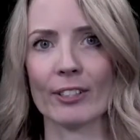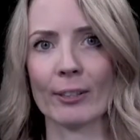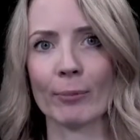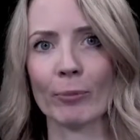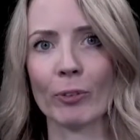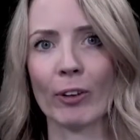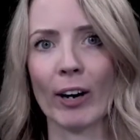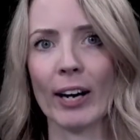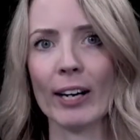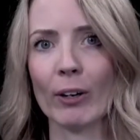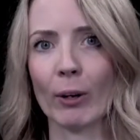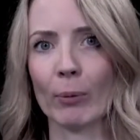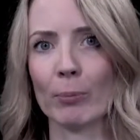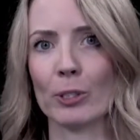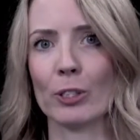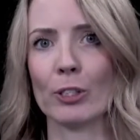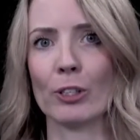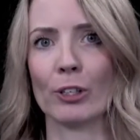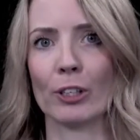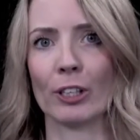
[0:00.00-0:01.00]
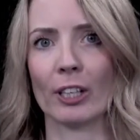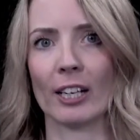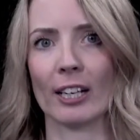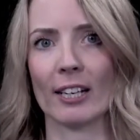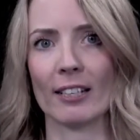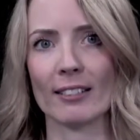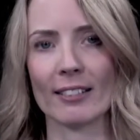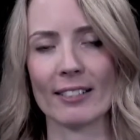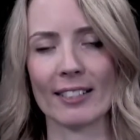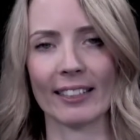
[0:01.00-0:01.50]
are some great
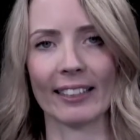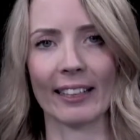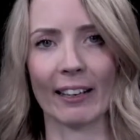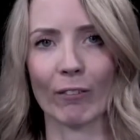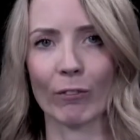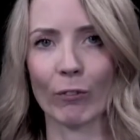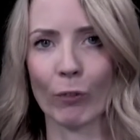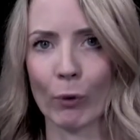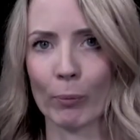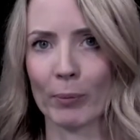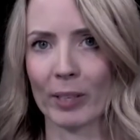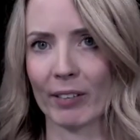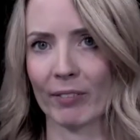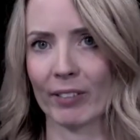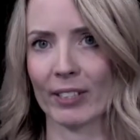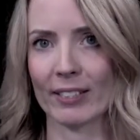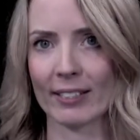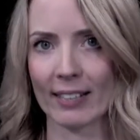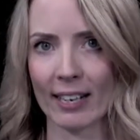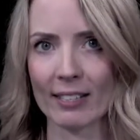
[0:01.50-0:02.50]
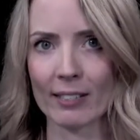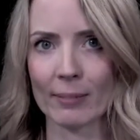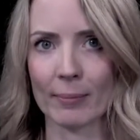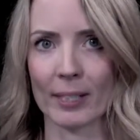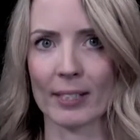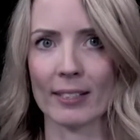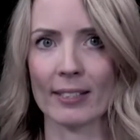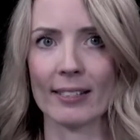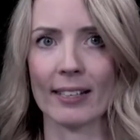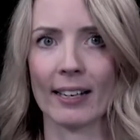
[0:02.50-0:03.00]
opportunities to link formative
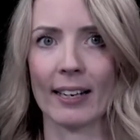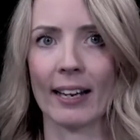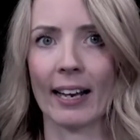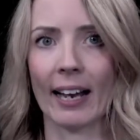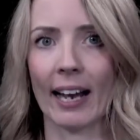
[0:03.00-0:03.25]
assessments,